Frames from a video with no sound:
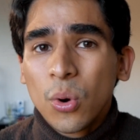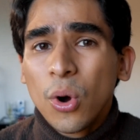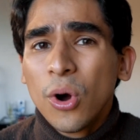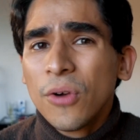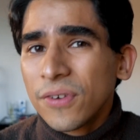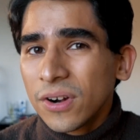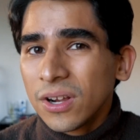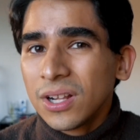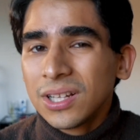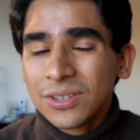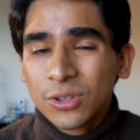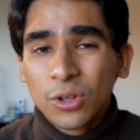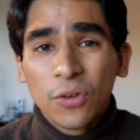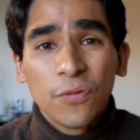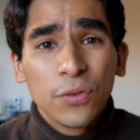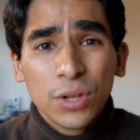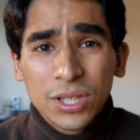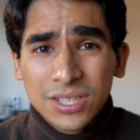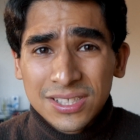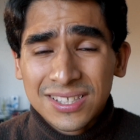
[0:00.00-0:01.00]
overall, not
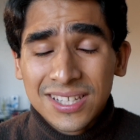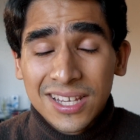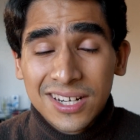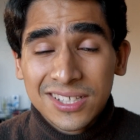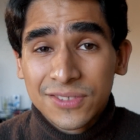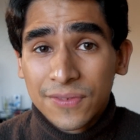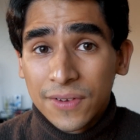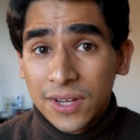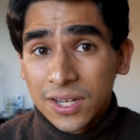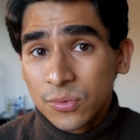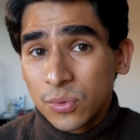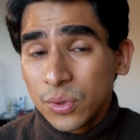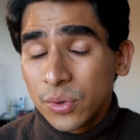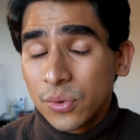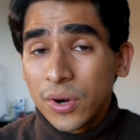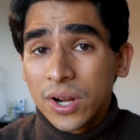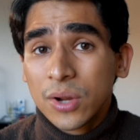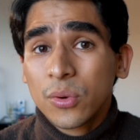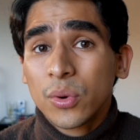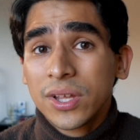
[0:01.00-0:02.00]
fully satisfied with
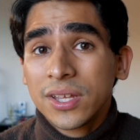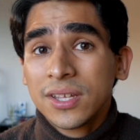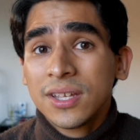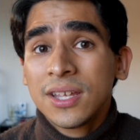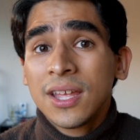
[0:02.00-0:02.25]
Runway.